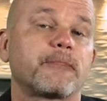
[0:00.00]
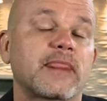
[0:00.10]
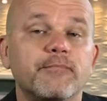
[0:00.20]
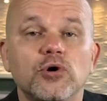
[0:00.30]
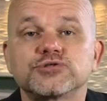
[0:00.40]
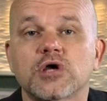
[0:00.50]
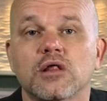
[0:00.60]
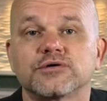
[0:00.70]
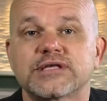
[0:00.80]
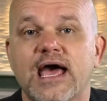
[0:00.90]
And most
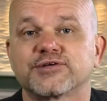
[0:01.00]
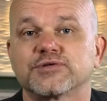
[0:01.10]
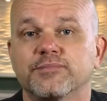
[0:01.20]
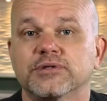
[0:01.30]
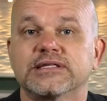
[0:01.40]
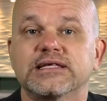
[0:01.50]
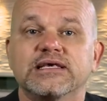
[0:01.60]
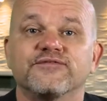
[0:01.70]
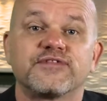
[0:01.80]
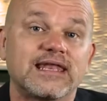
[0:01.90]
scholars actually
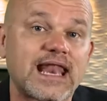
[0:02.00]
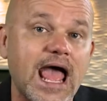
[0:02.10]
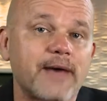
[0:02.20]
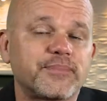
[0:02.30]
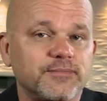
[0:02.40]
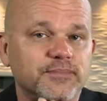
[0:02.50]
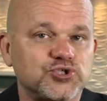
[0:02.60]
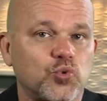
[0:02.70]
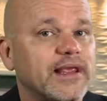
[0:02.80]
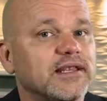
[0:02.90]
believe that it happened
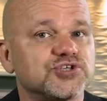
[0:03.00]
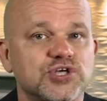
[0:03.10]
between